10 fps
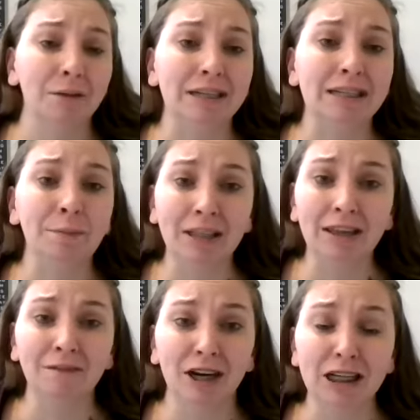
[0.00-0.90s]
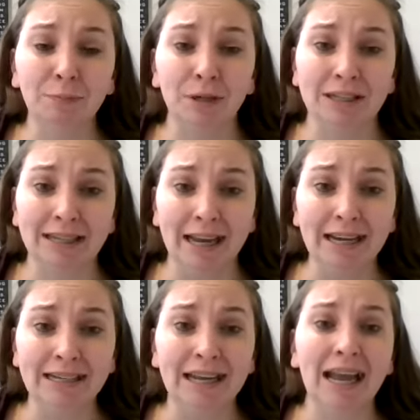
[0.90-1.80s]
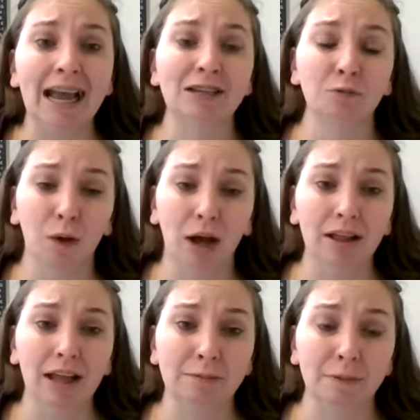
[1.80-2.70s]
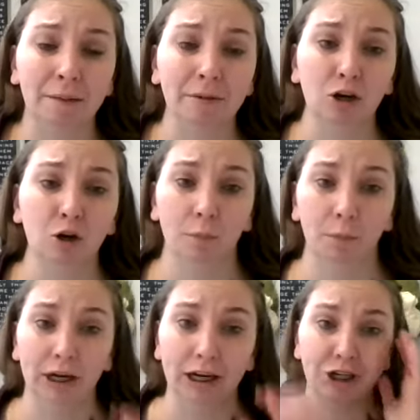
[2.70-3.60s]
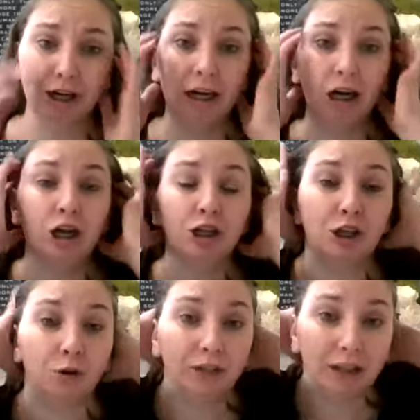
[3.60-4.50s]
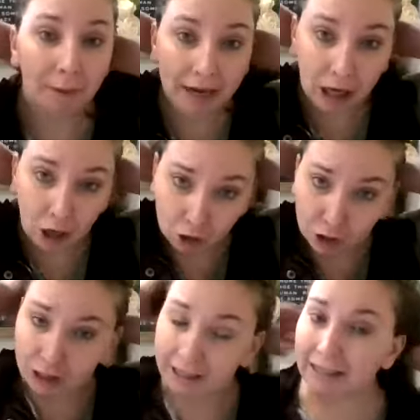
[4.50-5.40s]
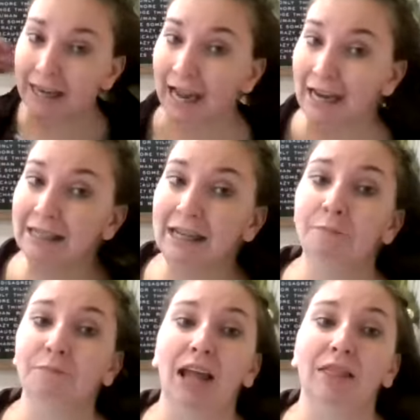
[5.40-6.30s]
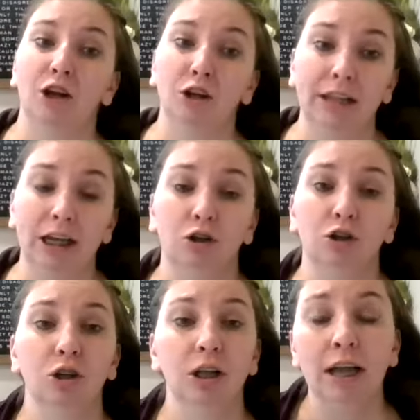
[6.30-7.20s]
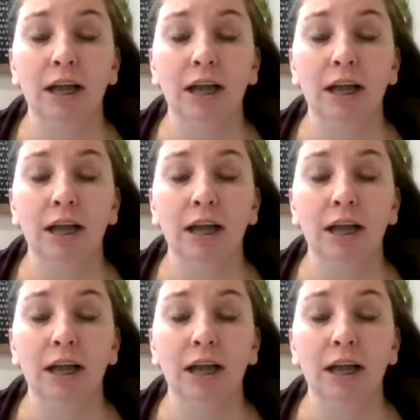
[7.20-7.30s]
typically varies per state, as well as becoming an incorporation. So depending on your state and their legal